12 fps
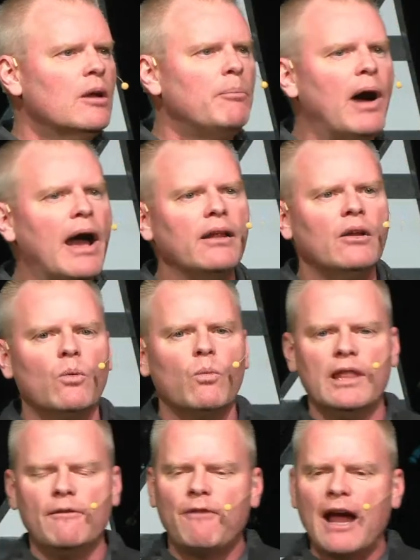but when
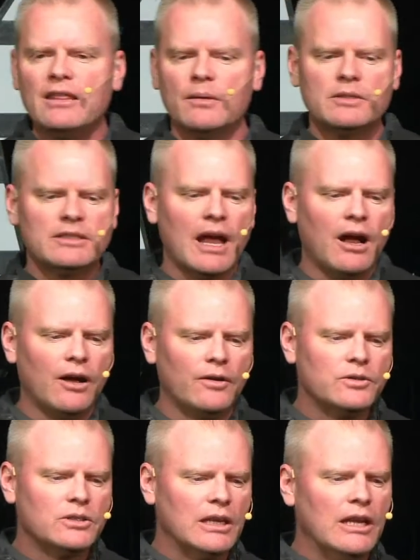they find
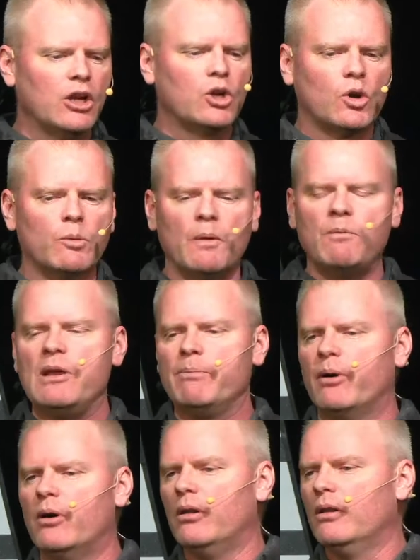themselves in a group of
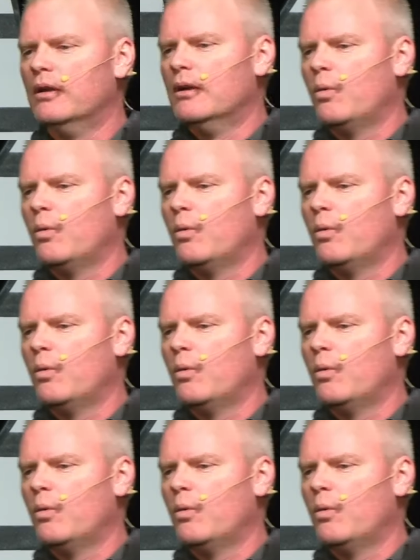people